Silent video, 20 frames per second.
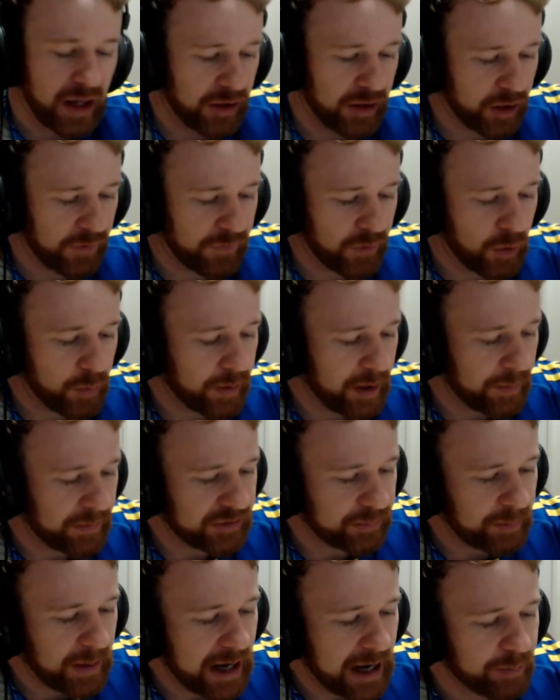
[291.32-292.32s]
I've opened up this
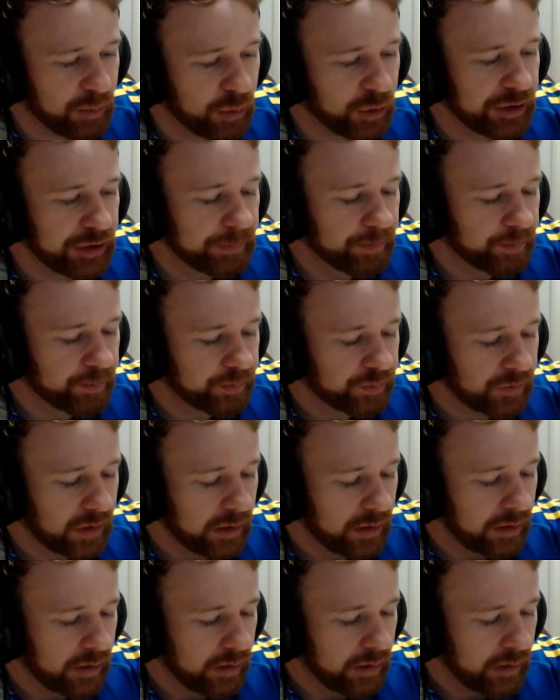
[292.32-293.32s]
bad boy,
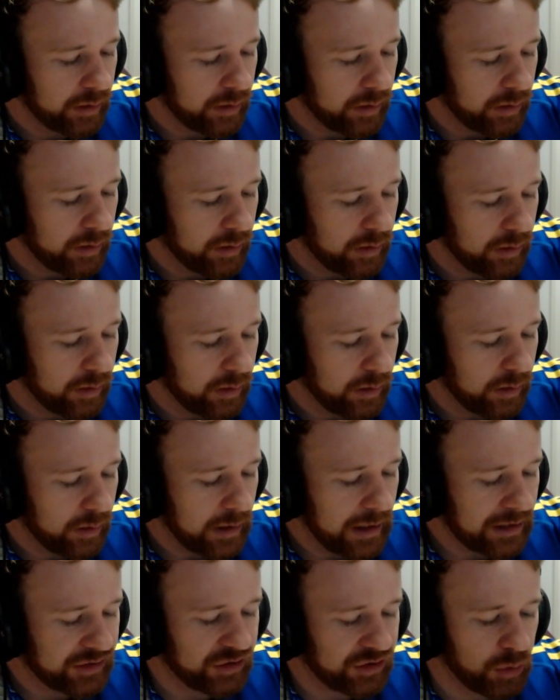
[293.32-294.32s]

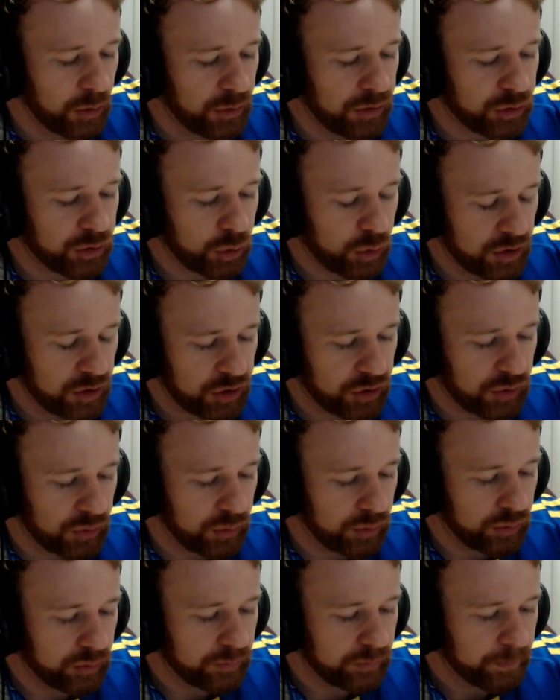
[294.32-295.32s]
it's not your
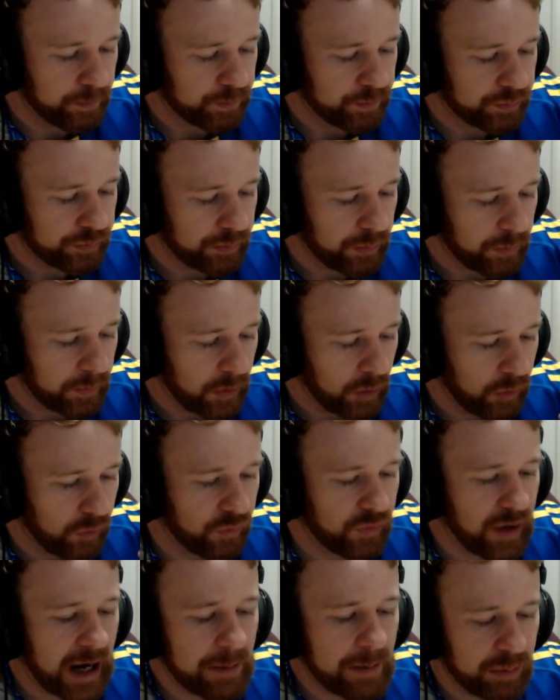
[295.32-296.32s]
traditional
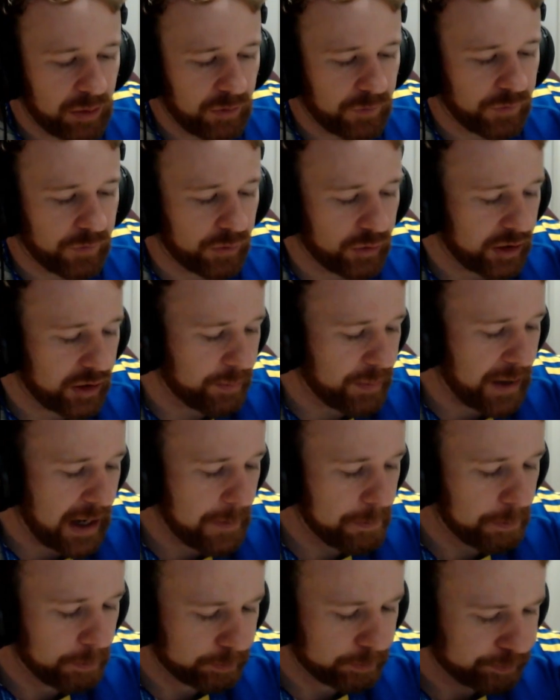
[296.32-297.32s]
wrap for a
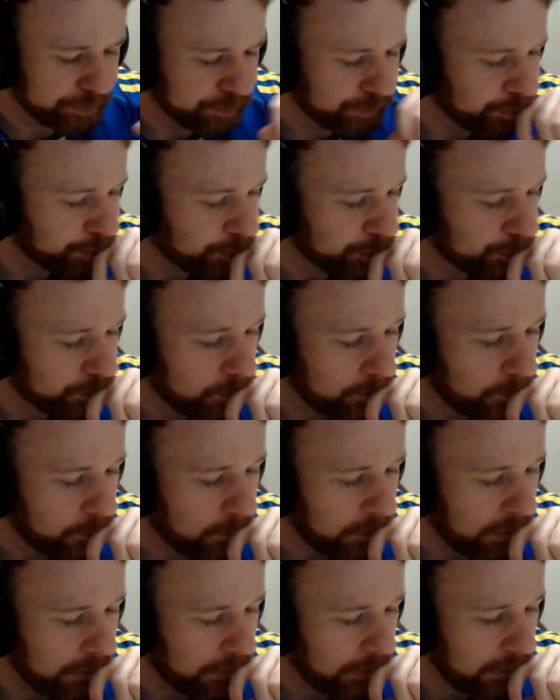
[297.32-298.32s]
kebab.
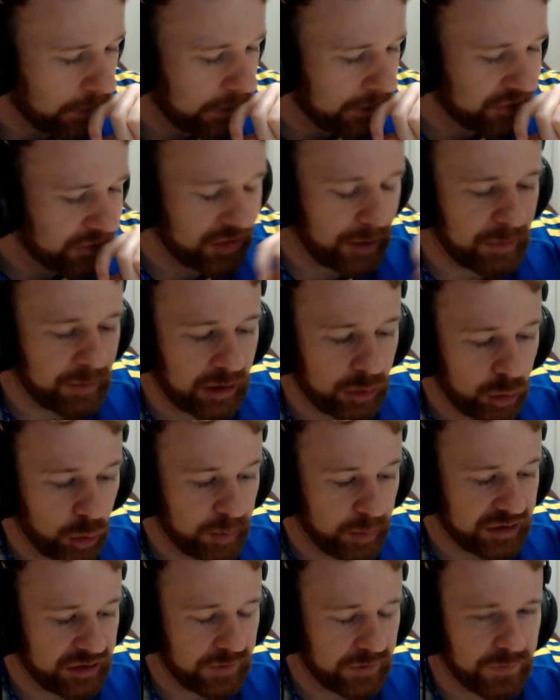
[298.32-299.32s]
Something a little
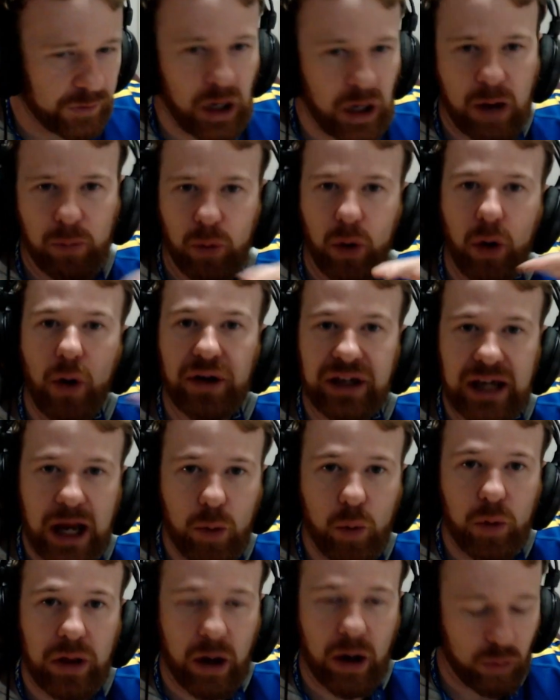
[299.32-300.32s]
bit different, and we're okay
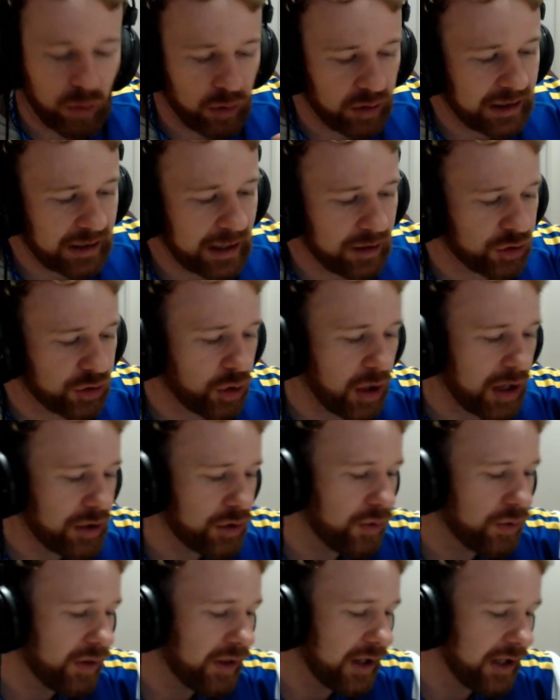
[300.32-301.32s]
with that. We're okay to try
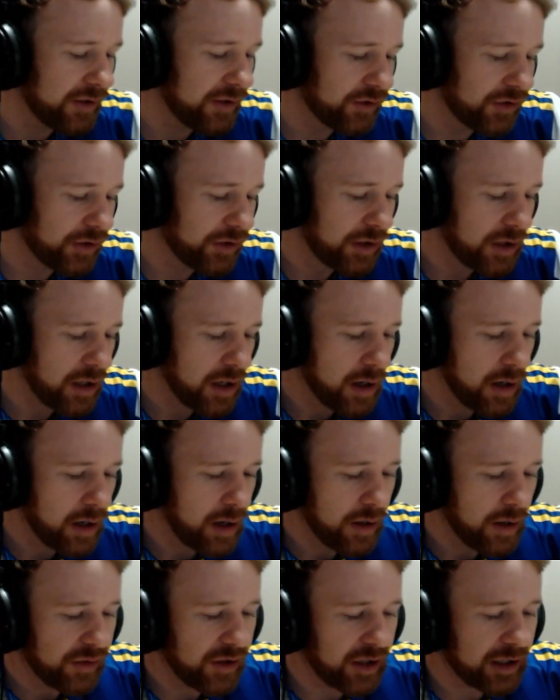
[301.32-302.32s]
new things.
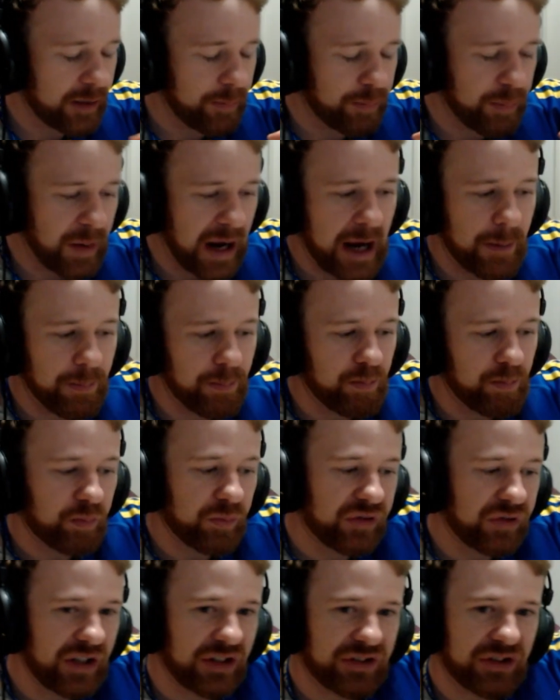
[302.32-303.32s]
The kebab
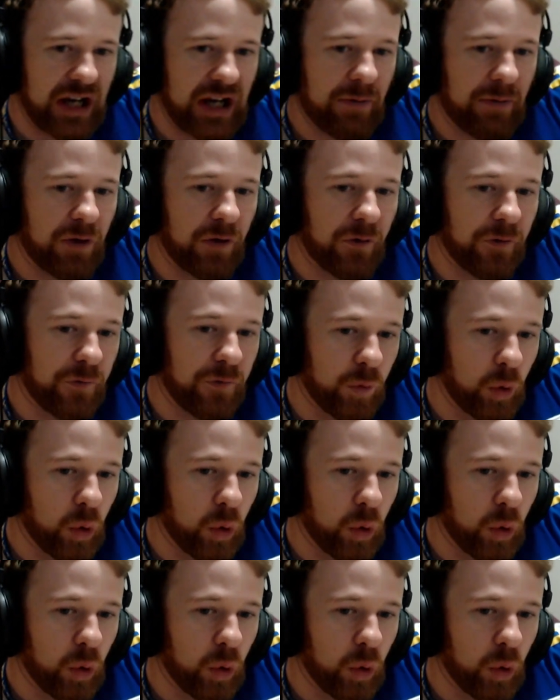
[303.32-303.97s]
doesn't have the full